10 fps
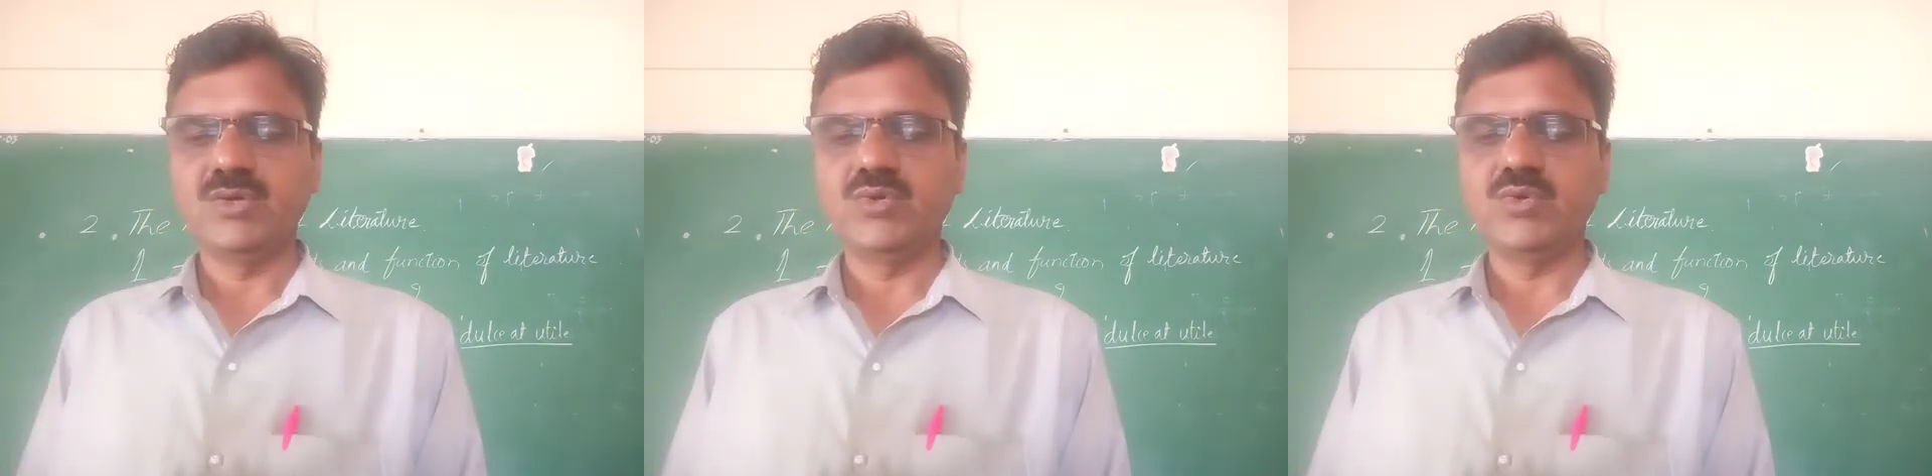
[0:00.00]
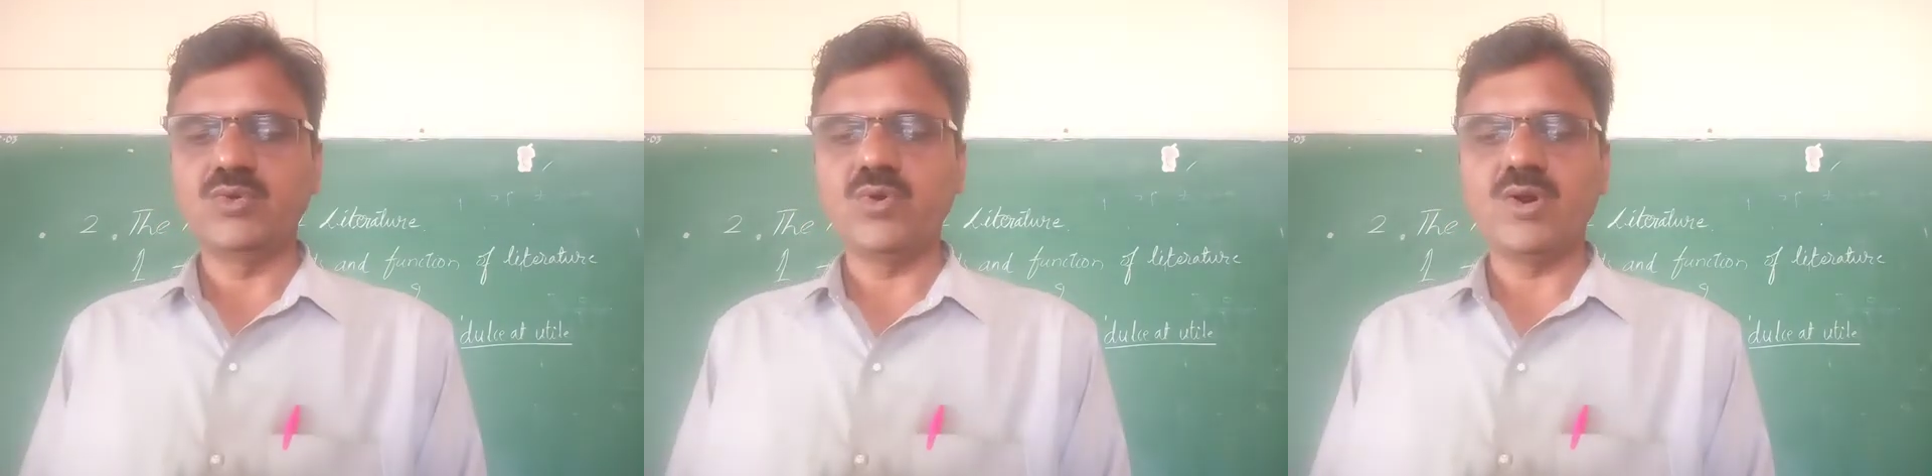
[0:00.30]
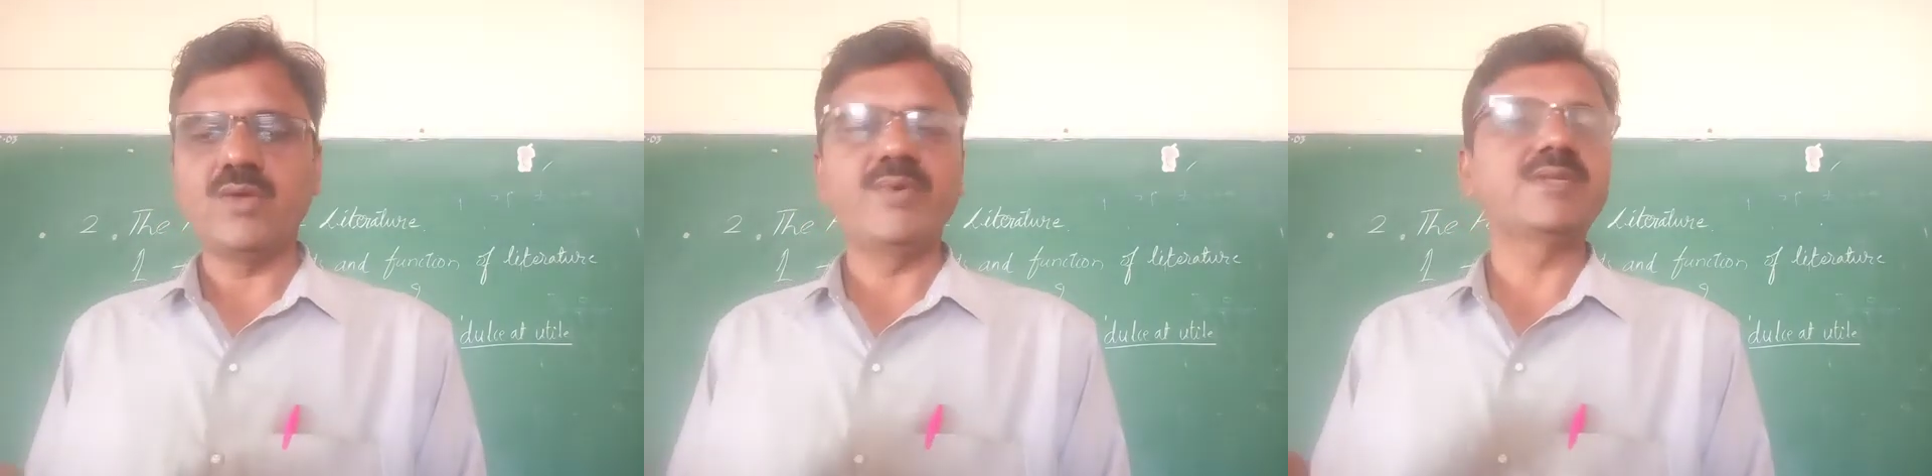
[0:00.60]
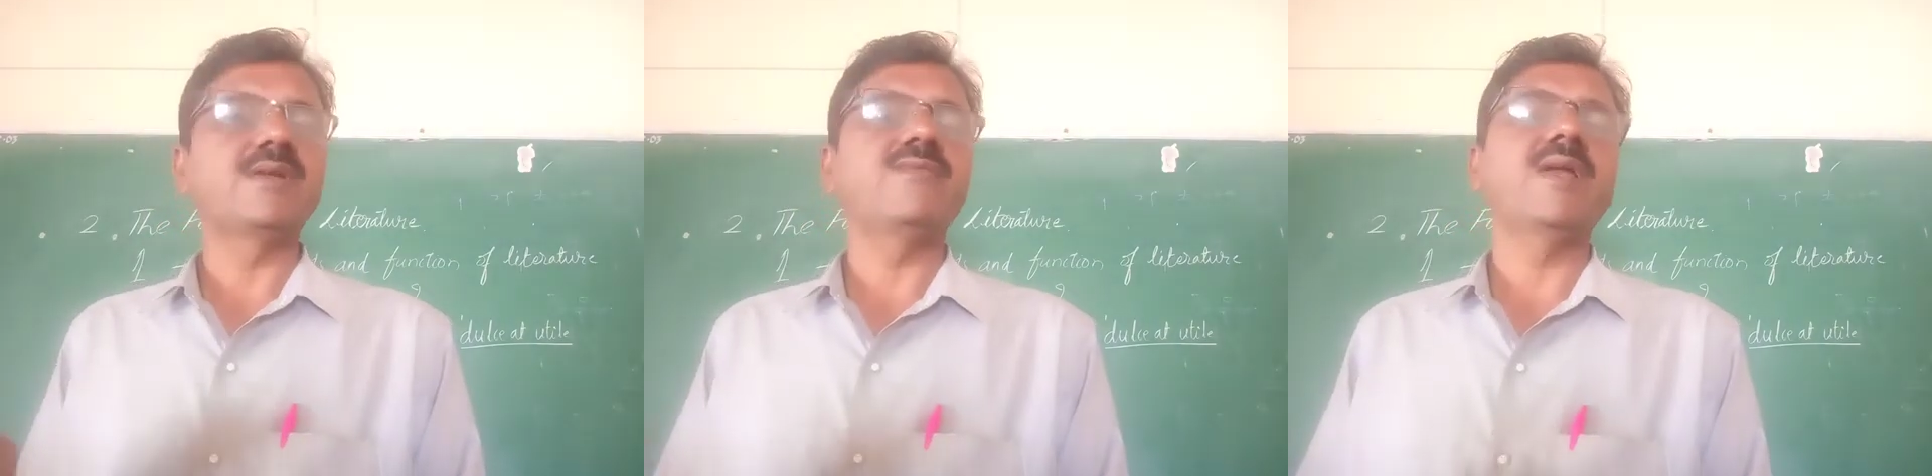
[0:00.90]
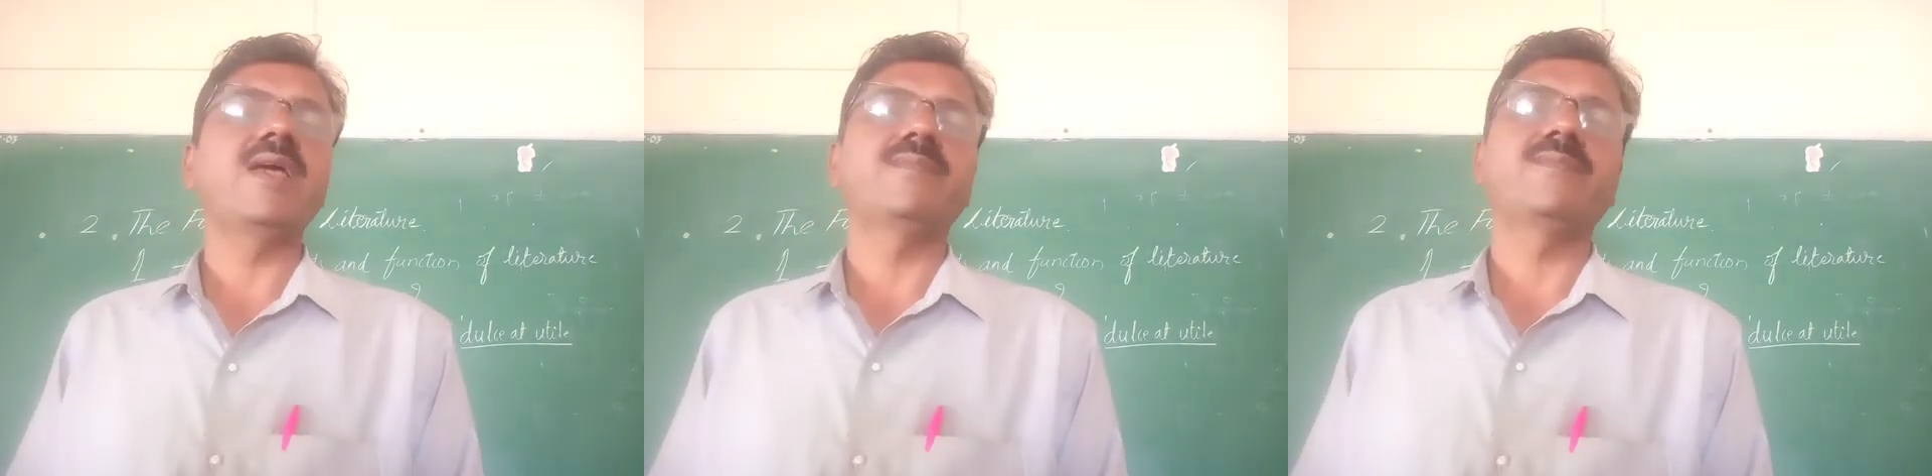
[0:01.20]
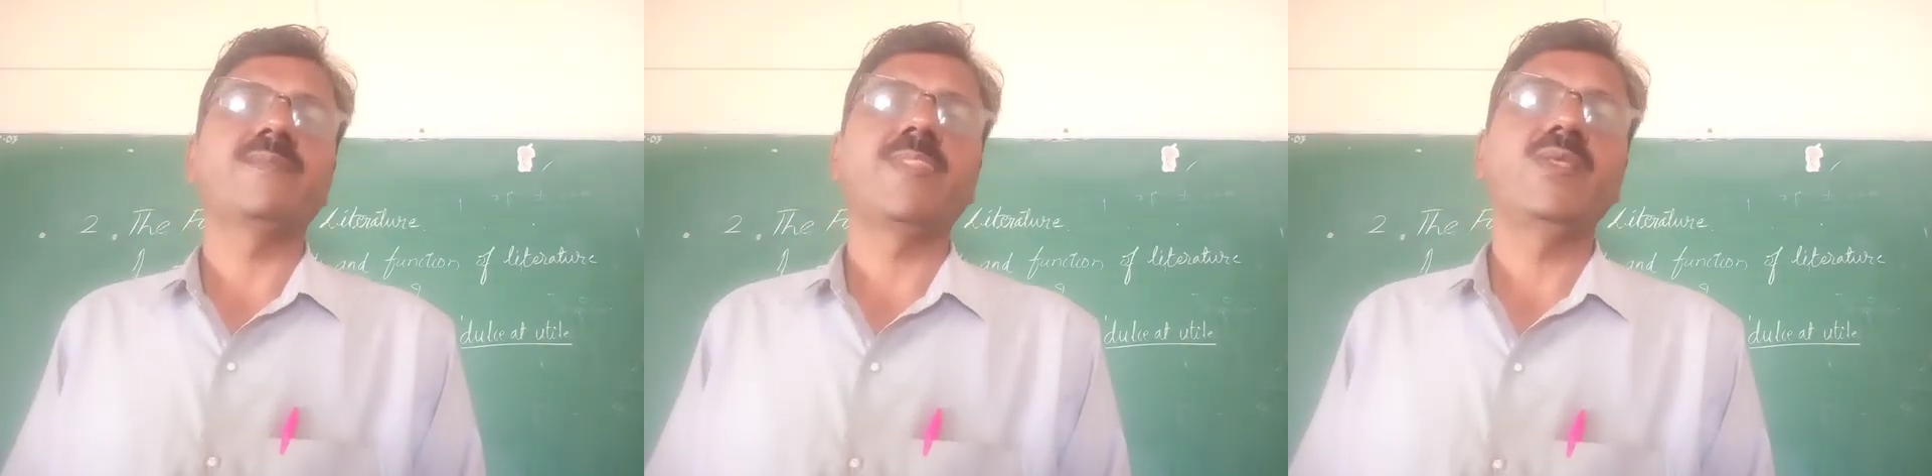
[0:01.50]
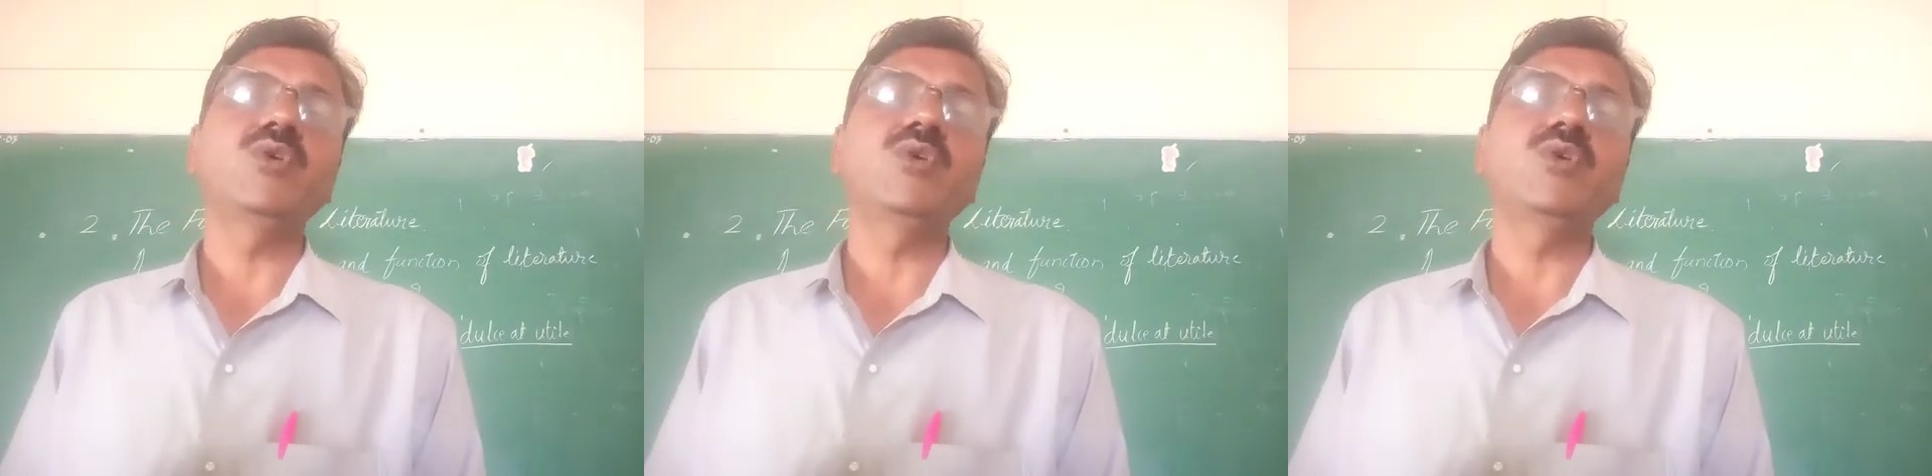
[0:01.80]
to not a waste of time.